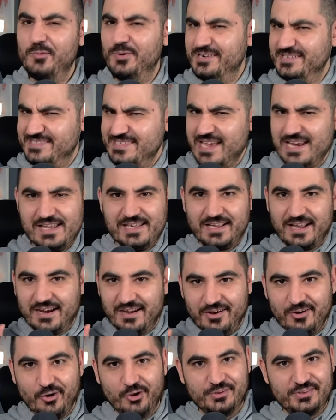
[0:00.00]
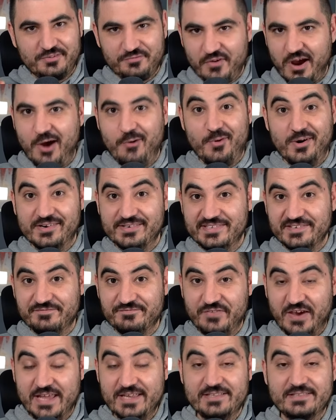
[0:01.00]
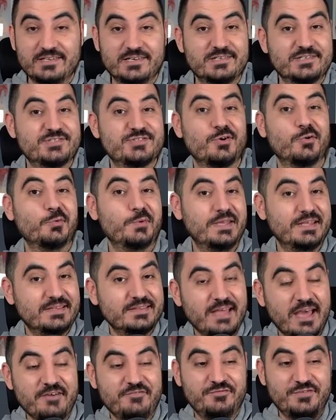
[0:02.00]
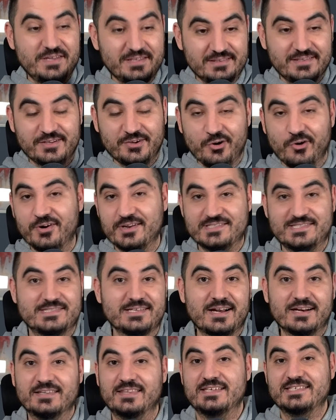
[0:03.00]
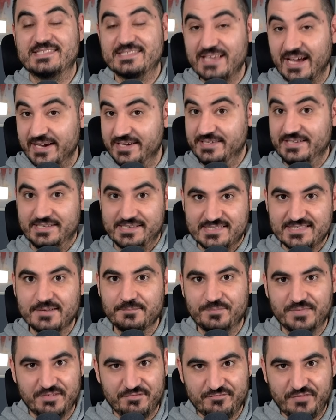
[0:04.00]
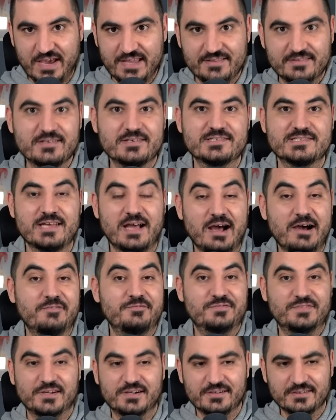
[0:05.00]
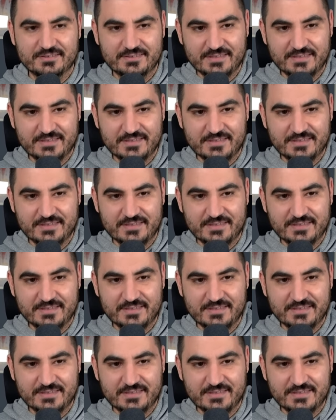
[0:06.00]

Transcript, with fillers: We're selling a lot of our defenders, so we definitely gonna start signing some defenders after